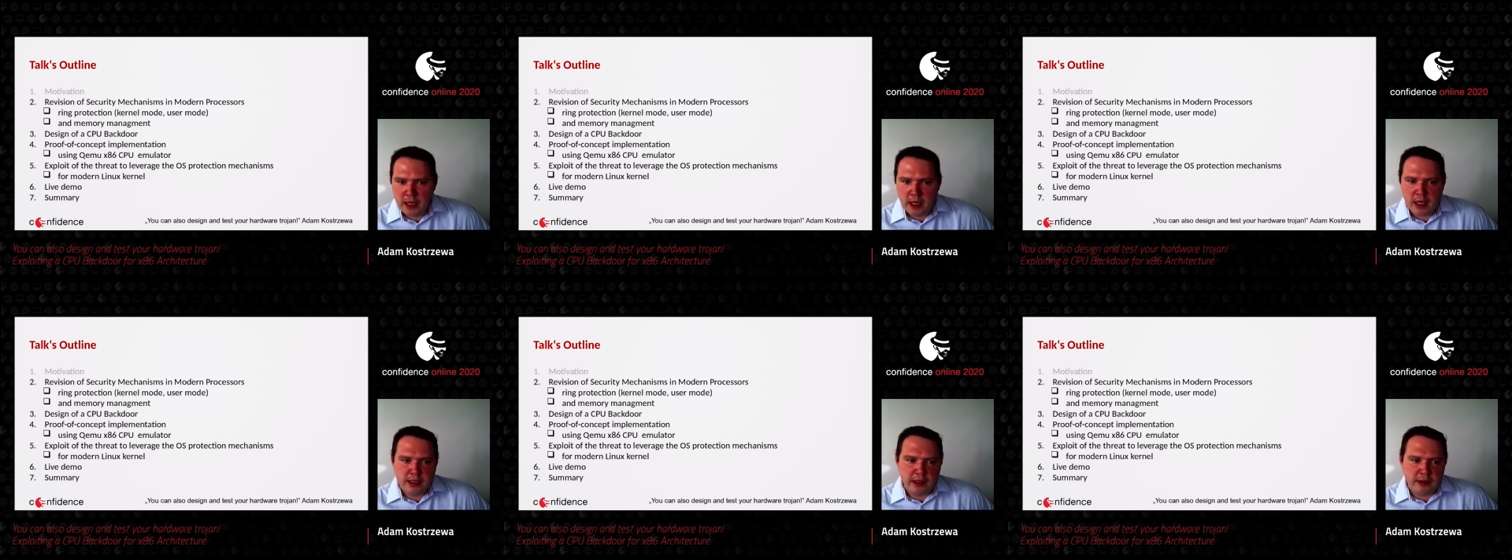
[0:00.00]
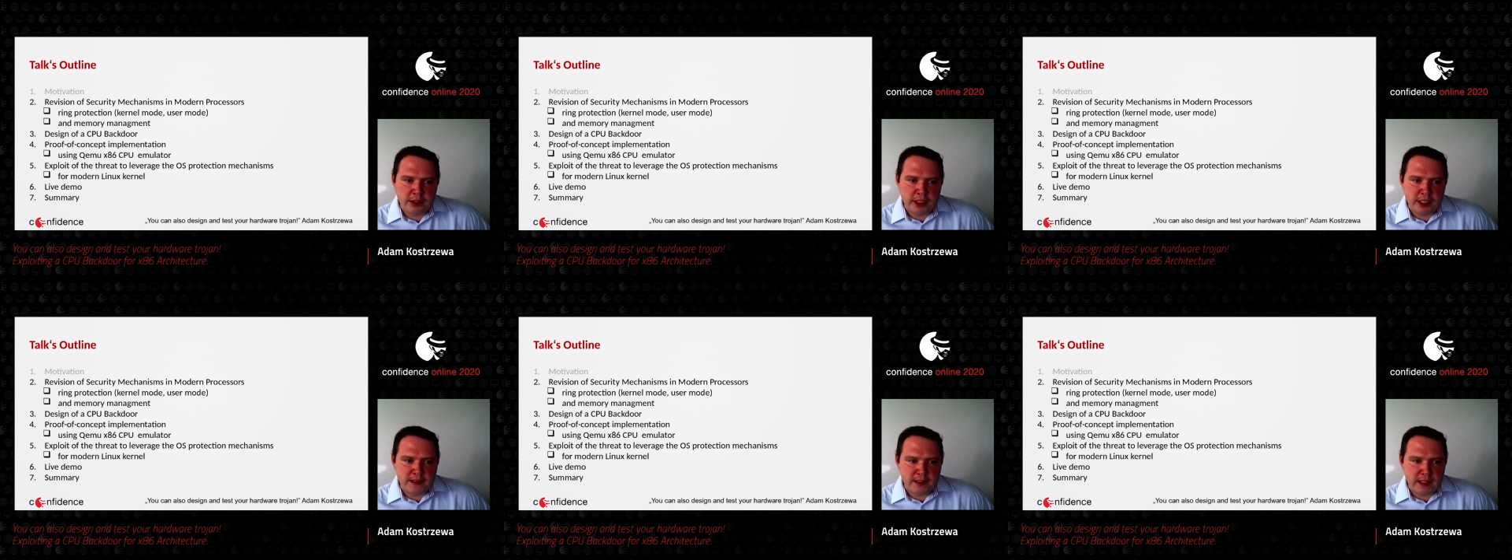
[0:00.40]
and our
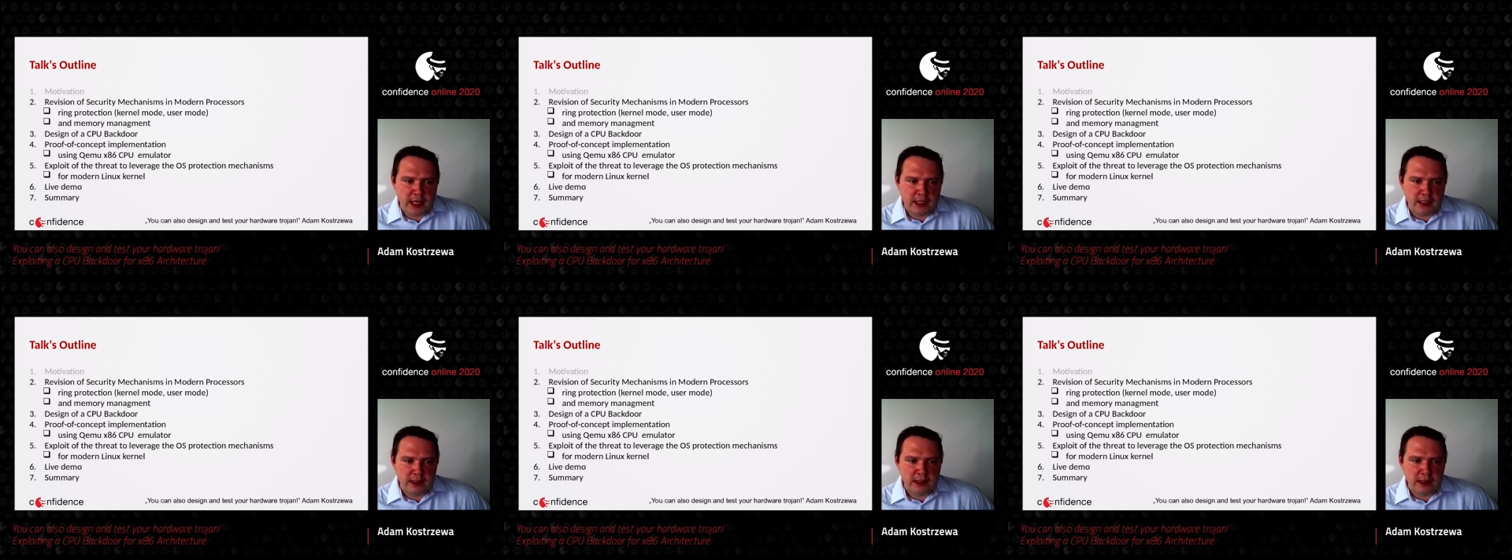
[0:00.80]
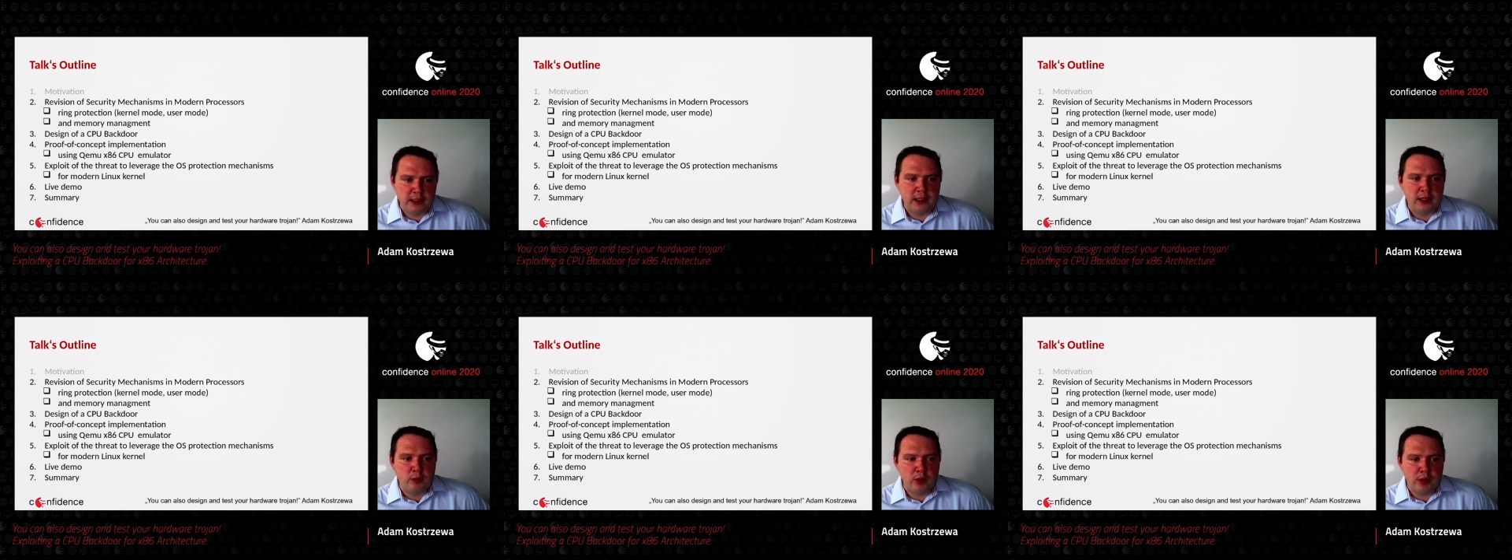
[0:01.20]
design
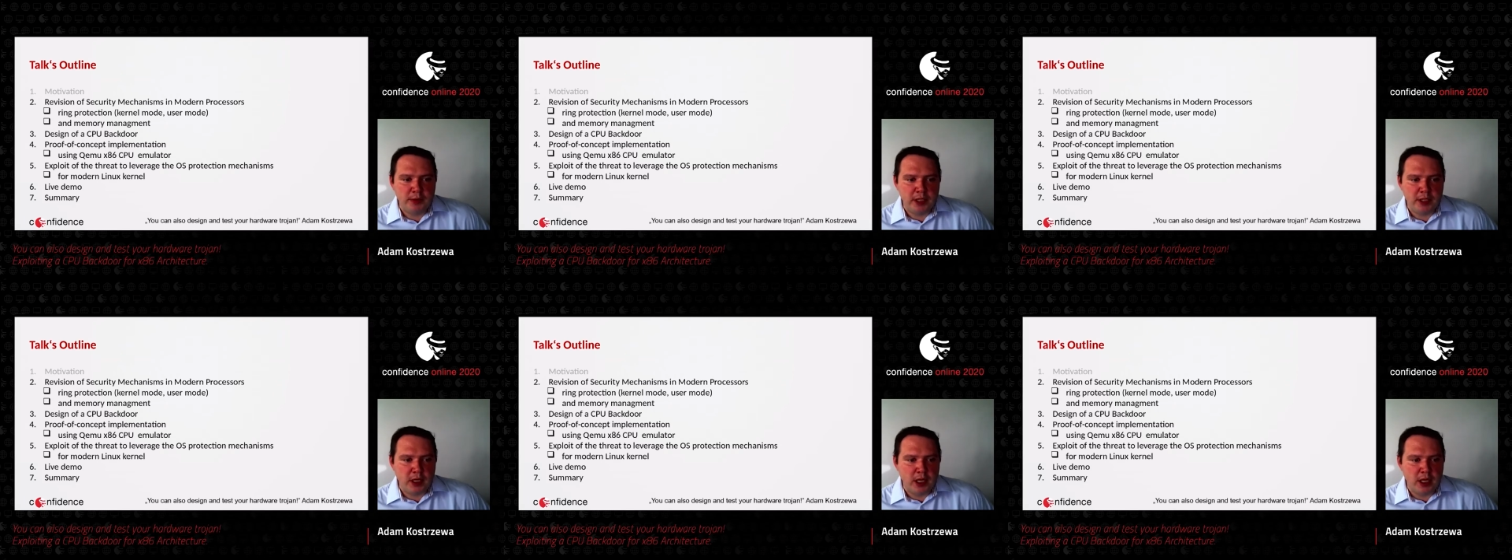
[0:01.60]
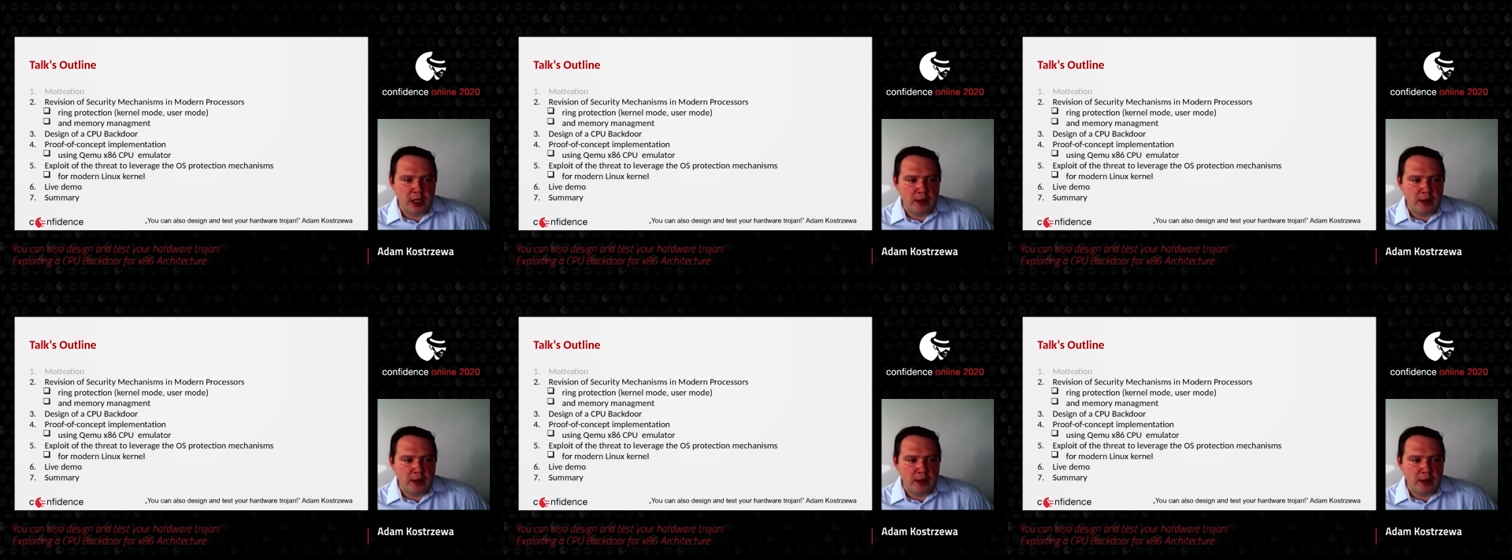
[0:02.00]
will be